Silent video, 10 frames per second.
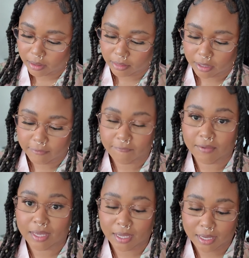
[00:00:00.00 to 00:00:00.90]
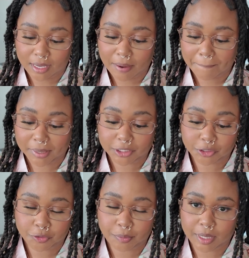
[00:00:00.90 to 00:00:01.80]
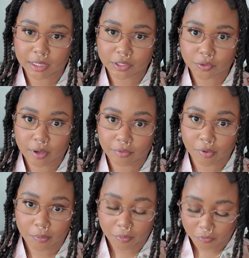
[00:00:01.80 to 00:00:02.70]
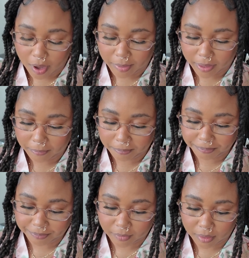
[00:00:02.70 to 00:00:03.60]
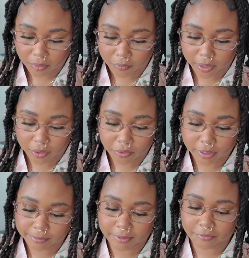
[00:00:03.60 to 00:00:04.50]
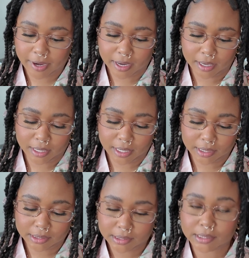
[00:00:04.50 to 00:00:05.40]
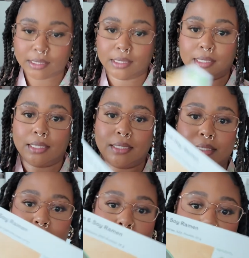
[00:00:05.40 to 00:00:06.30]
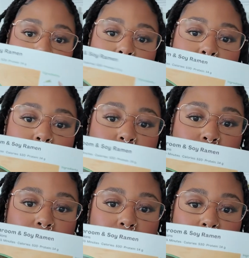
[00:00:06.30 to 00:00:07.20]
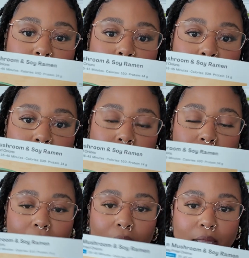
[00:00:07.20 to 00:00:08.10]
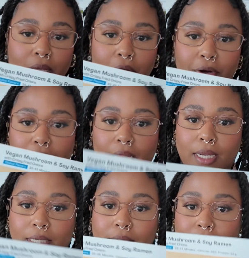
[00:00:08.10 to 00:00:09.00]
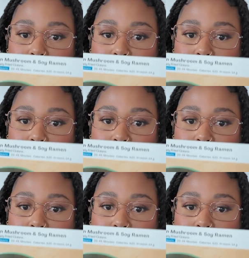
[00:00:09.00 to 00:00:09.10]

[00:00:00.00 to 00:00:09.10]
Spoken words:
the vegan mushroom and soy ramen with crispy fried onions. So it comes with all the ingredients